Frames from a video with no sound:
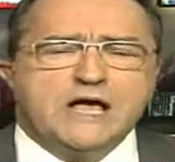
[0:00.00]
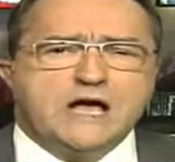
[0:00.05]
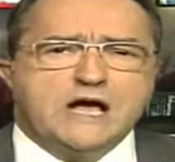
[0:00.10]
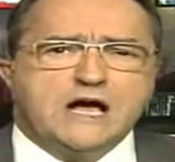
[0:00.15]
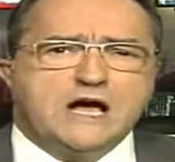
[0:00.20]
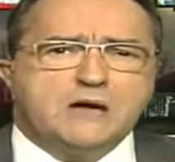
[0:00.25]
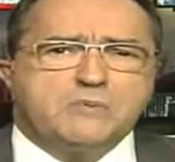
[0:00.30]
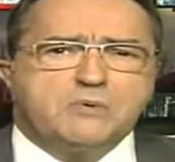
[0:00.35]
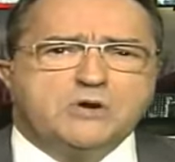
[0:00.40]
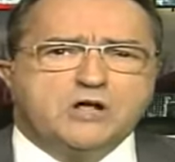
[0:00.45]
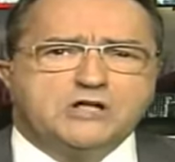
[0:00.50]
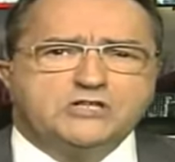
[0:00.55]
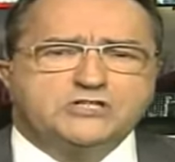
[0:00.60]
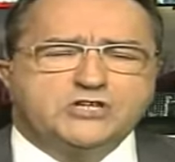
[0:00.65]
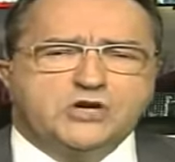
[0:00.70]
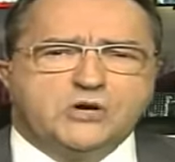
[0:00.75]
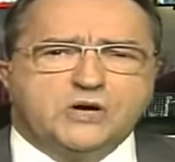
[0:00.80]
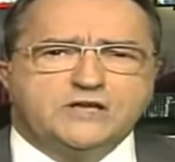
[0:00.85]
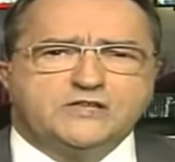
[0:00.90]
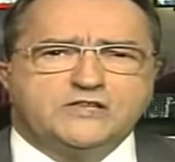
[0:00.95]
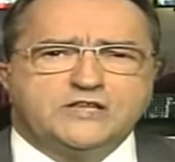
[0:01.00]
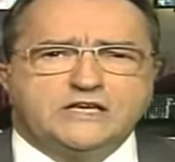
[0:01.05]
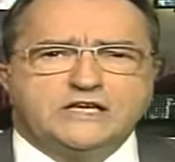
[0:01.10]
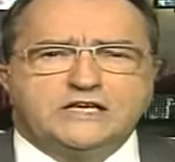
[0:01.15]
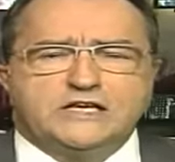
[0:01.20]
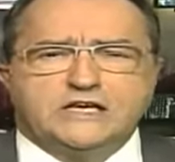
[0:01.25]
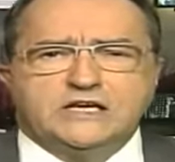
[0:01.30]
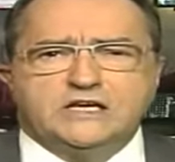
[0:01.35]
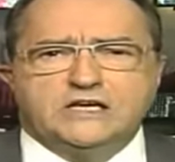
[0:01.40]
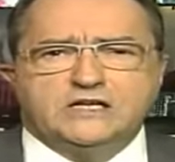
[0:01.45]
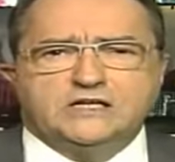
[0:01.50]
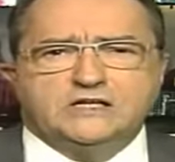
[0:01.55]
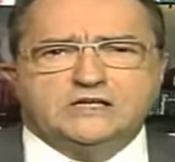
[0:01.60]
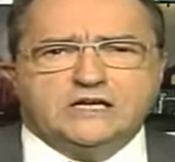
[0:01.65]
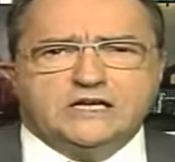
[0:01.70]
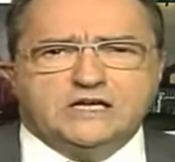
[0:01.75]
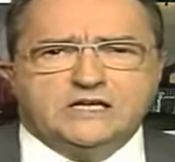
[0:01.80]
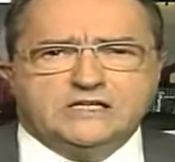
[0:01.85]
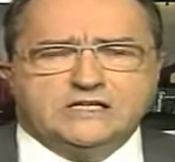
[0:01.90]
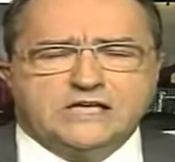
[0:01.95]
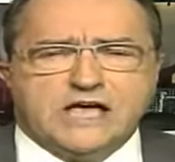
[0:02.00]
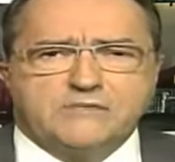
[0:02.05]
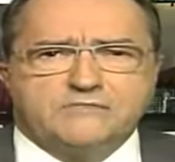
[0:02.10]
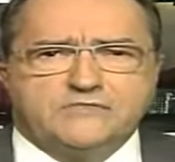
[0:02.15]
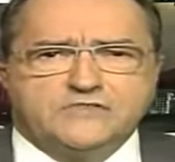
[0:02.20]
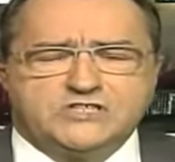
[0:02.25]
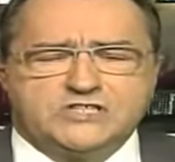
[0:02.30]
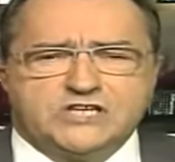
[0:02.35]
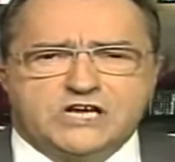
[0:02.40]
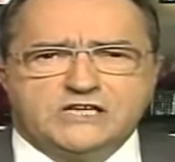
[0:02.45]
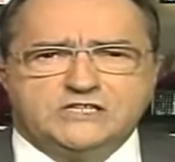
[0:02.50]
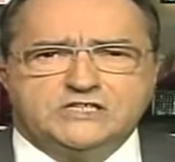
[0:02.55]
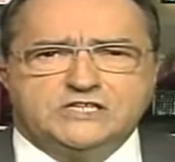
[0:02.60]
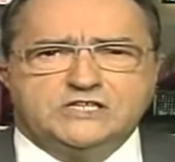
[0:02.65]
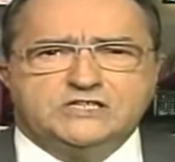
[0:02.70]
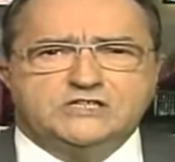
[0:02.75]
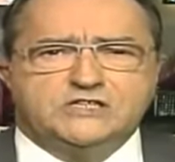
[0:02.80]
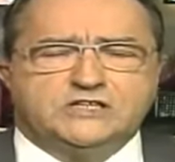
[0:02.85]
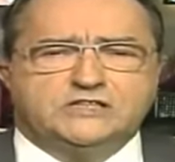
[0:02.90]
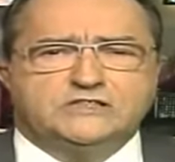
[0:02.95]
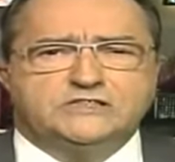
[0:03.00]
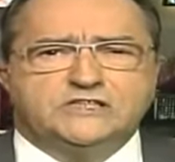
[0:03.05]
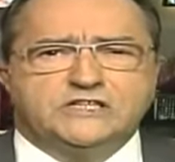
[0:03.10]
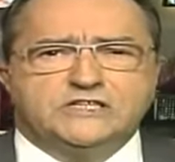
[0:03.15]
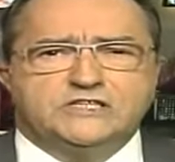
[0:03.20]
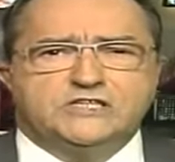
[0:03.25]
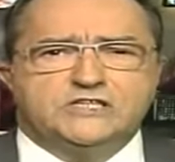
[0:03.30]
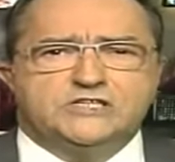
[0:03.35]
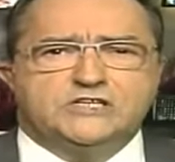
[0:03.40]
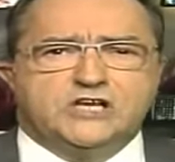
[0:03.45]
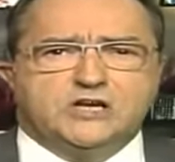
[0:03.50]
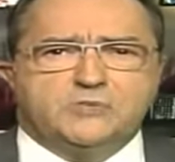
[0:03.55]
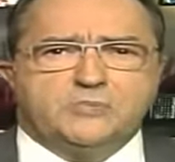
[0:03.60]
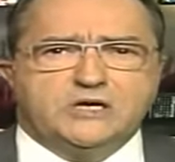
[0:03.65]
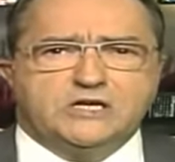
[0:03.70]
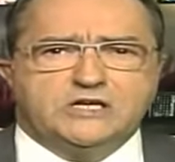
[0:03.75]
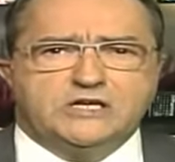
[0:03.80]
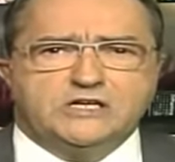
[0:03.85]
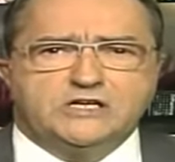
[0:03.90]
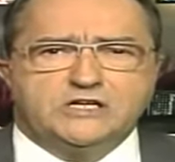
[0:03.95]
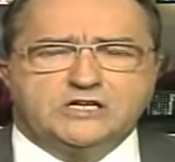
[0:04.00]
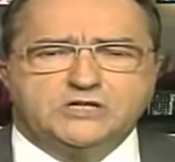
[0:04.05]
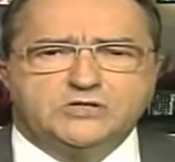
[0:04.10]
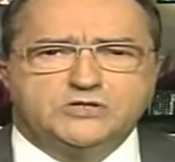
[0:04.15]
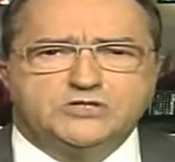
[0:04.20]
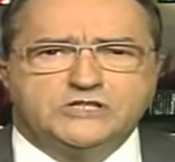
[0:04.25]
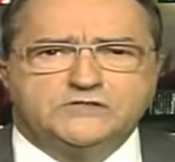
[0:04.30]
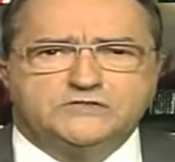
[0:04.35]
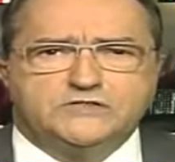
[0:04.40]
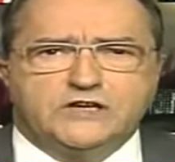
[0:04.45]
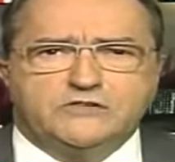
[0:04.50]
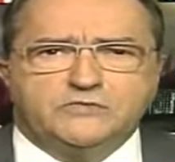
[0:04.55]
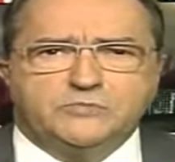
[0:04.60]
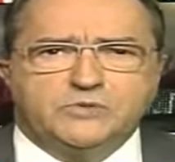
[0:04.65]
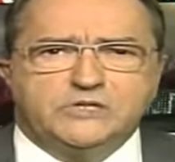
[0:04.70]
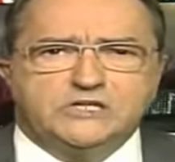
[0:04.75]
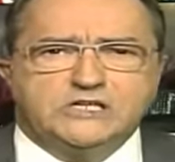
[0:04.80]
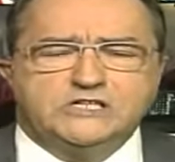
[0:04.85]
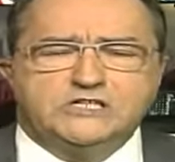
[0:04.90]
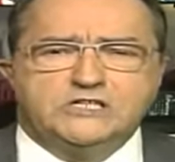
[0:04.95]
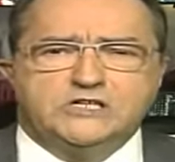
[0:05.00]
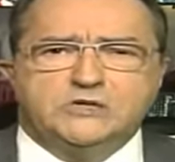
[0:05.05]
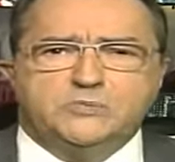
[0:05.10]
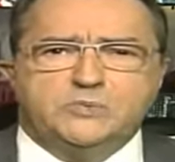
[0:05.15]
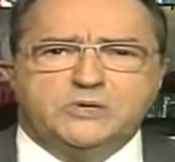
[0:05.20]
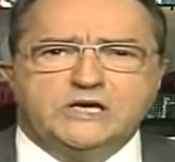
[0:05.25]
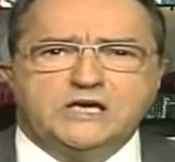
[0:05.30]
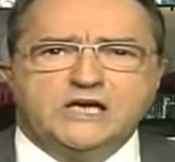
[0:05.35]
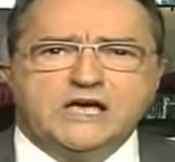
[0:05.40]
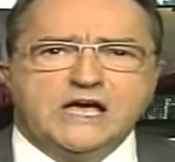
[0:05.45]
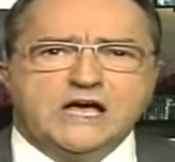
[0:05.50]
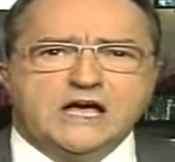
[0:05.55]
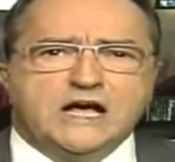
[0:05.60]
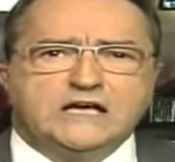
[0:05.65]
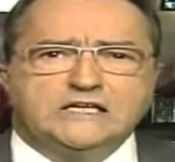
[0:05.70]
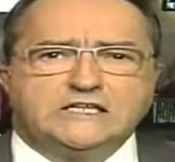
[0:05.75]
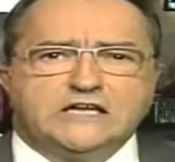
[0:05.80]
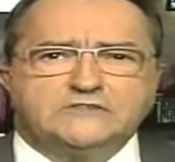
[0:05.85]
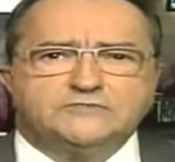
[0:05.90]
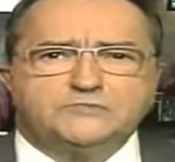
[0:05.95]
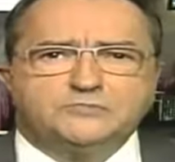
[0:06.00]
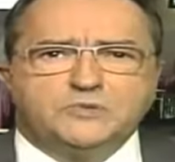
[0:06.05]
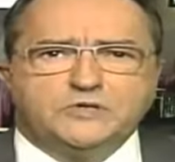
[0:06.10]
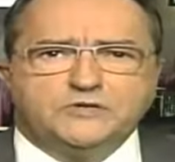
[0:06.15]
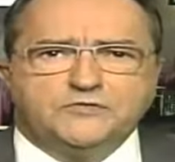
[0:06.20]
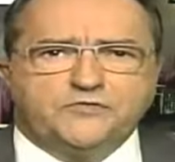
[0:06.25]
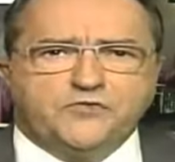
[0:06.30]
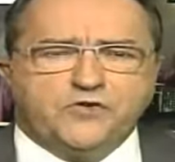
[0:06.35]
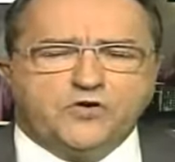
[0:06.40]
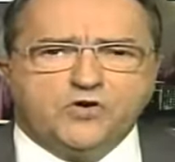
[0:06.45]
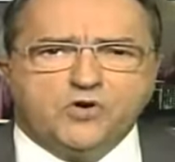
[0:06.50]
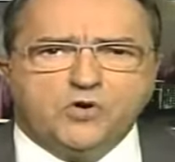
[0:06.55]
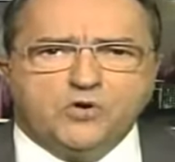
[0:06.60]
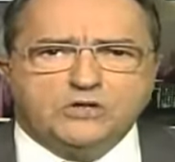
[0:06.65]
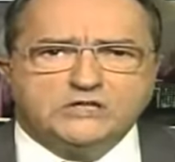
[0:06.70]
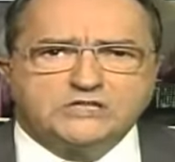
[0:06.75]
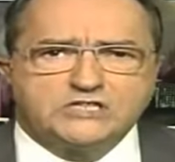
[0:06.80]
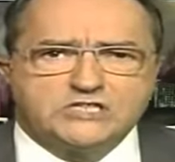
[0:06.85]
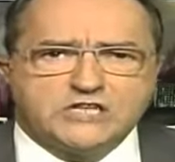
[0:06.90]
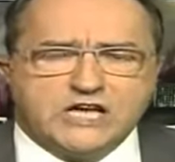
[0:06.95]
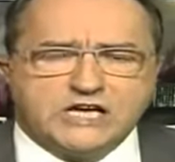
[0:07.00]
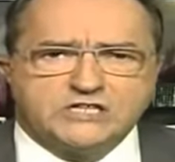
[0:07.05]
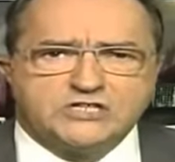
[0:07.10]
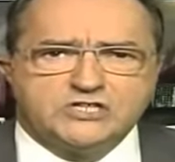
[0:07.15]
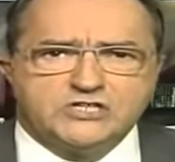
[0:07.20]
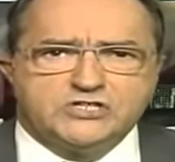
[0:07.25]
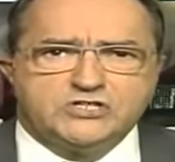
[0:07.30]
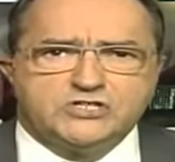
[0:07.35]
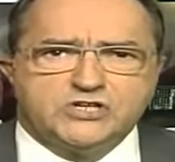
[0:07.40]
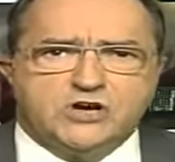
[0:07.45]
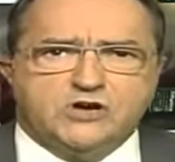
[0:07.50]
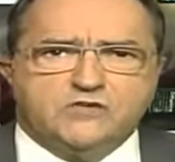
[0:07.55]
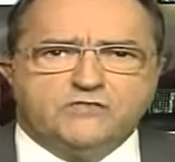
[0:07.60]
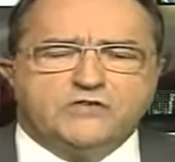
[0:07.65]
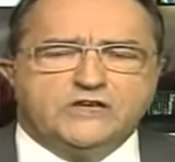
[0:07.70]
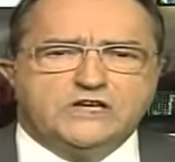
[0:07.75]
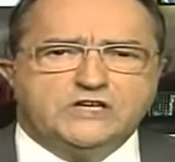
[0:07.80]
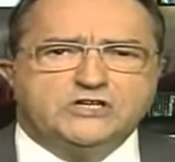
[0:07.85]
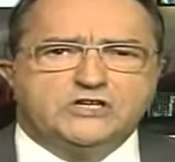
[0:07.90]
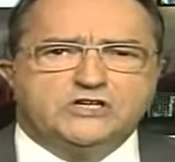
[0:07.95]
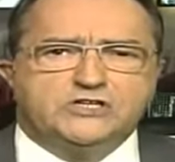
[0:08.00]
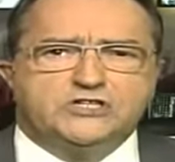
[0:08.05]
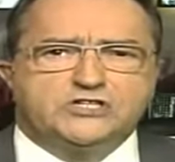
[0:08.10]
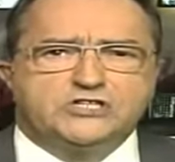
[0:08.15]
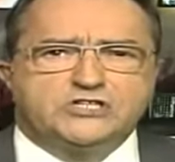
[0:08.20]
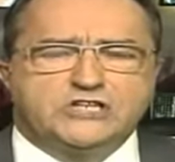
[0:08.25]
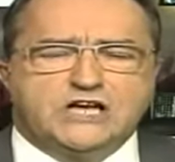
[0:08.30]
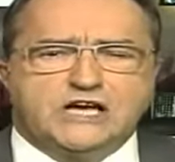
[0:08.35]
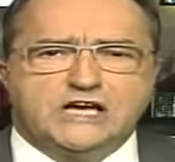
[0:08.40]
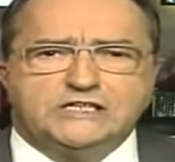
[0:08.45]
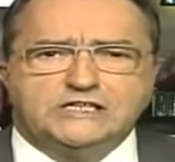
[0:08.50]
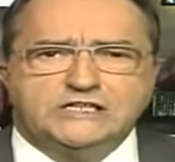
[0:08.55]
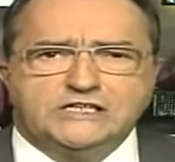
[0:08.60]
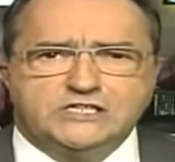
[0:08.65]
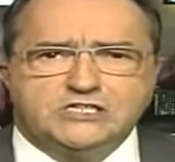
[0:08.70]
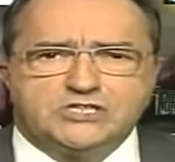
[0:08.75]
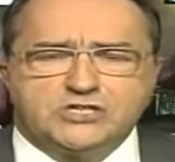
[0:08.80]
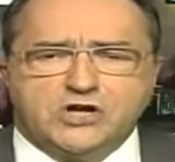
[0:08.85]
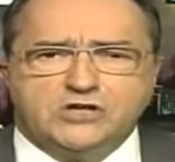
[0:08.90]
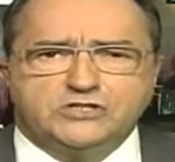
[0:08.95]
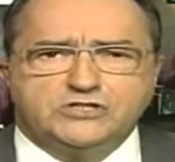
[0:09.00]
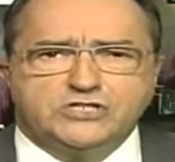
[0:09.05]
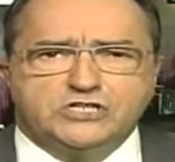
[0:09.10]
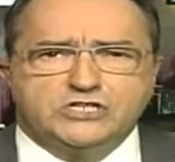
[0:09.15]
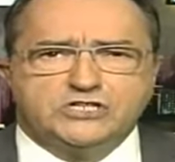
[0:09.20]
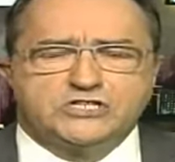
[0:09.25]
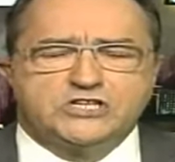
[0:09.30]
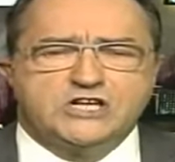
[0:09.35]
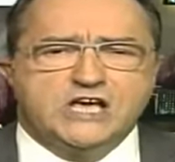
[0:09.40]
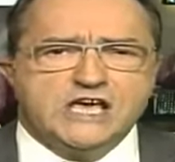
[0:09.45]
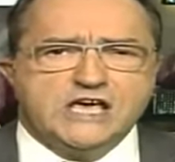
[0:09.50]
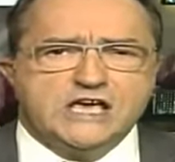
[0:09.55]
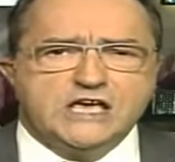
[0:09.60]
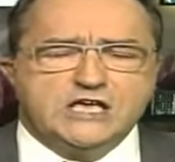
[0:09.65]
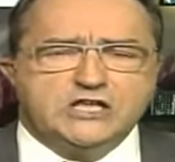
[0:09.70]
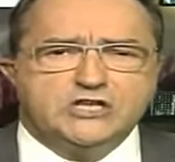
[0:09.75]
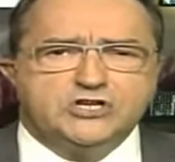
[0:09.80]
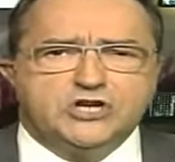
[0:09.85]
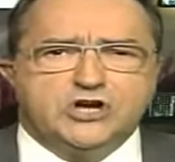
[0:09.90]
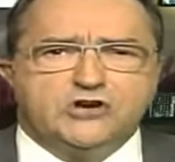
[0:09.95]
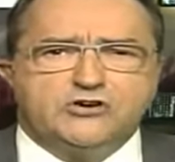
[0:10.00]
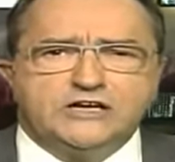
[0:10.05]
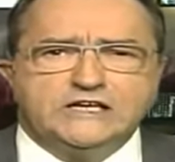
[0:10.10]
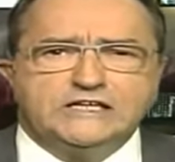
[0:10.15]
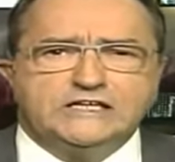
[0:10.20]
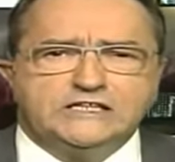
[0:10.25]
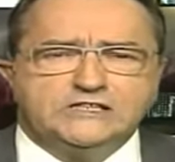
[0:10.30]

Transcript: Uh, but also, I think it, it, emphasizes that this is going to be an inclusive government. It's going to be a government for all sections of Indian society. It's not just India Inc.